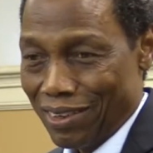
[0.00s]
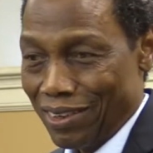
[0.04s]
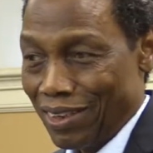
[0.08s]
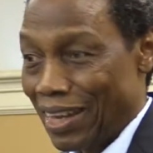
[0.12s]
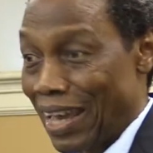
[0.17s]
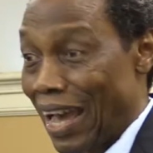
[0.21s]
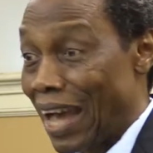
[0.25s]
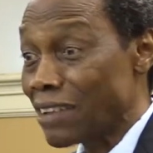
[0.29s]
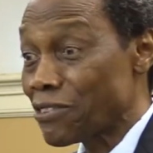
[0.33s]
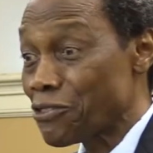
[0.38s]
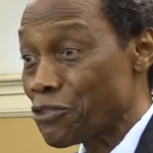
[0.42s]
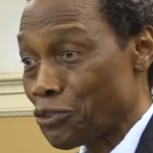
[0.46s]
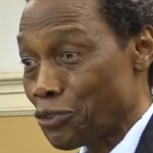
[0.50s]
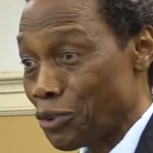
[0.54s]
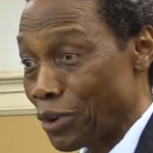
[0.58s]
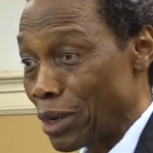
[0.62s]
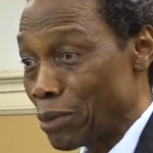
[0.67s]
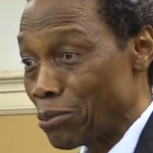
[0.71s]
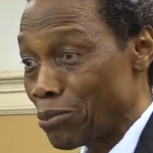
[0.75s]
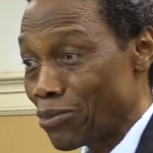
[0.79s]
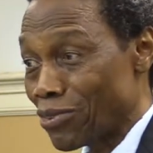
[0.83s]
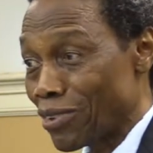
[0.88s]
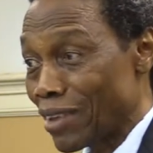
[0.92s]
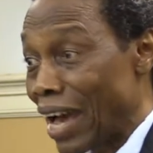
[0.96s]
They had
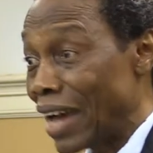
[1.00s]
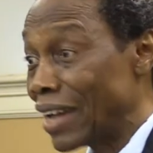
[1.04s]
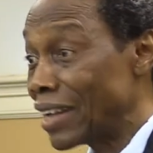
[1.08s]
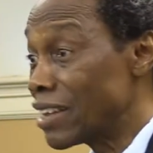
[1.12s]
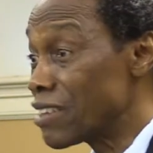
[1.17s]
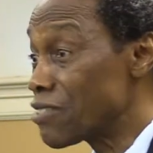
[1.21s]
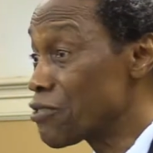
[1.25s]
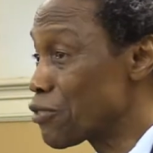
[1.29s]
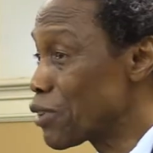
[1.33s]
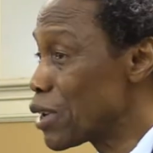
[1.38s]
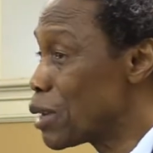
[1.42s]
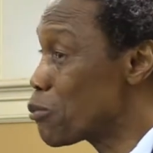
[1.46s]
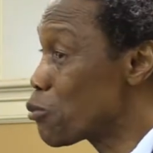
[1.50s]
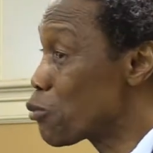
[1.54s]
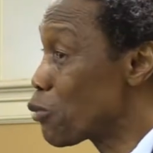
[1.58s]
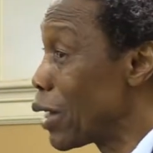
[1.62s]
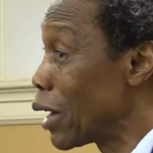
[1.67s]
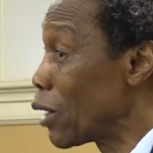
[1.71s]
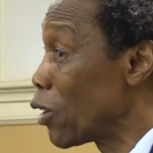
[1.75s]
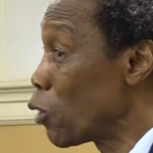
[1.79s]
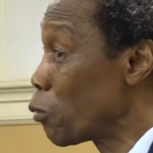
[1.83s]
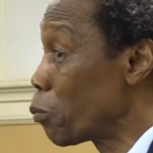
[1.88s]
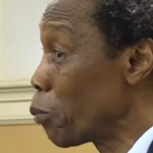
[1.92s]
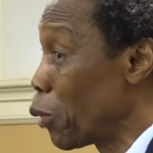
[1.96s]
streams, and the streams
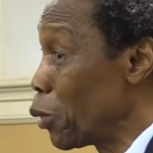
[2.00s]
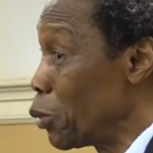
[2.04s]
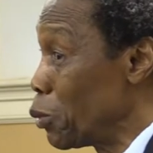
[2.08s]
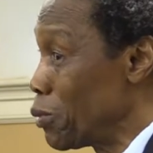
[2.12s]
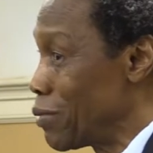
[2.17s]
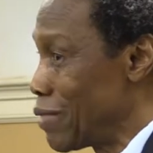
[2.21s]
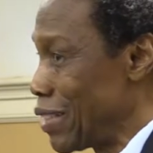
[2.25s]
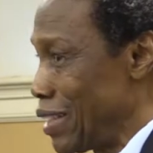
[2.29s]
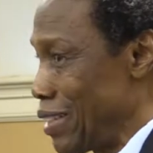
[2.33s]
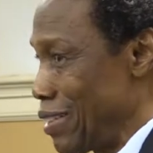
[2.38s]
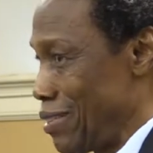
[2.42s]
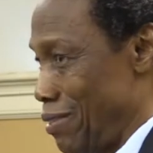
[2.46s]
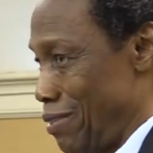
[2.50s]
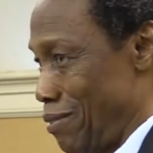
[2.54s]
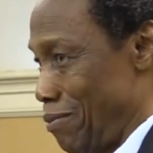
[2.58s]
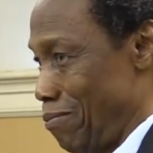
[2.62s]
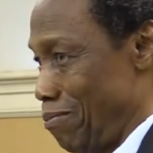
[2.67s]
were not polluted.